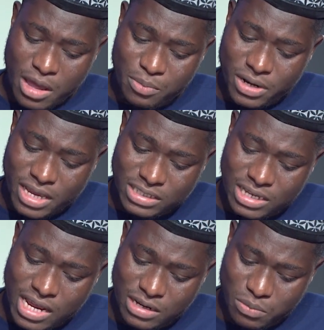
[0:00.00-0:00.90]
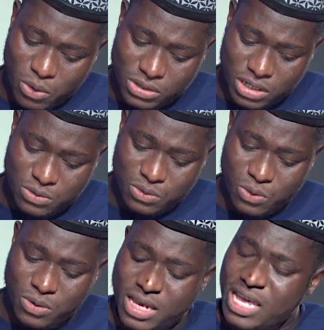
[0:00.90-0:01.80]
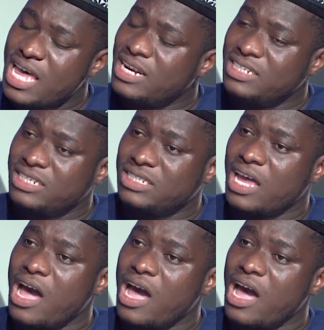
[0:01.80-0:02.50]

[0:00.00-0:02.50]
plays an important role. And this is